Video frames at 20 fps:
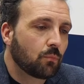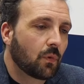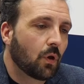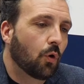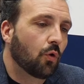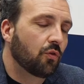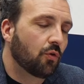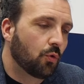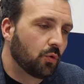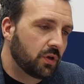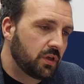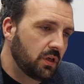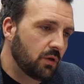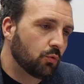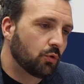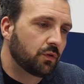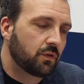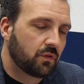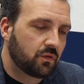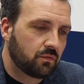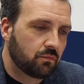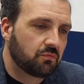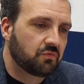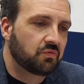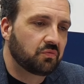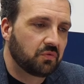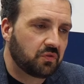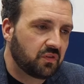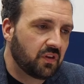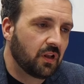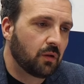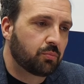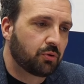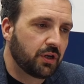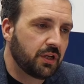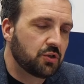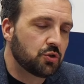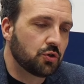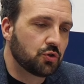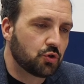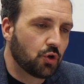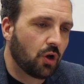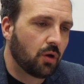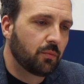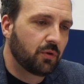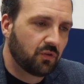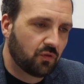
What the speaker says: although he would still preach in German,